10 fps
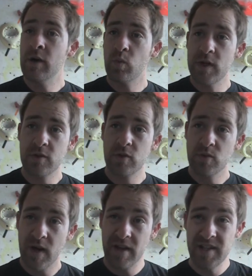We torqued
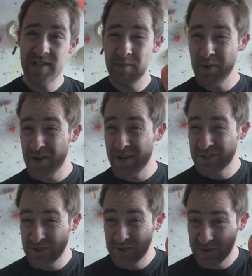one of these up
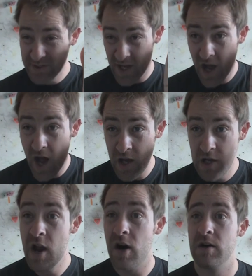a
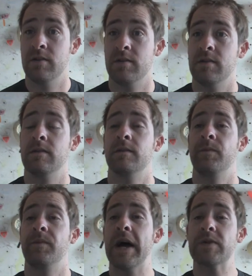lot
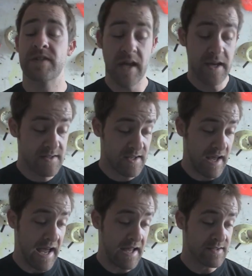downstairs,
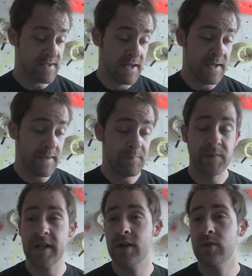and
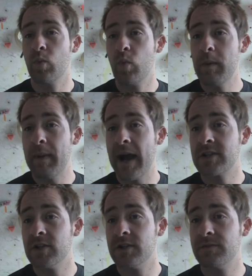you know, we
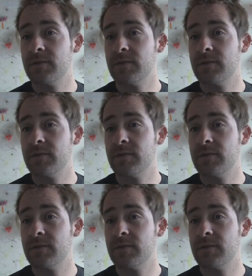backed off.